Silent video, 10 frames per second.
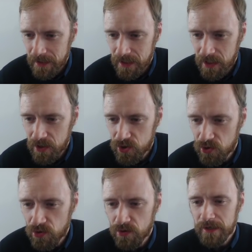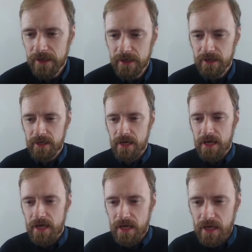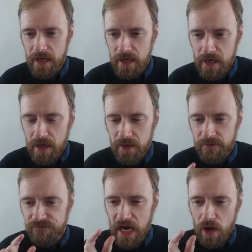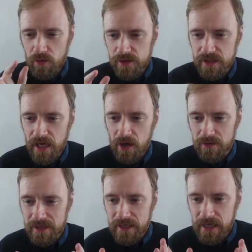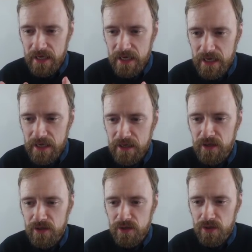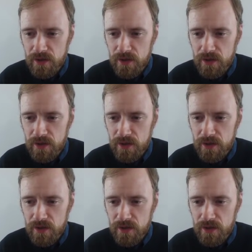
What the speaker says: Heejung, in the vowel sounds. Interesting.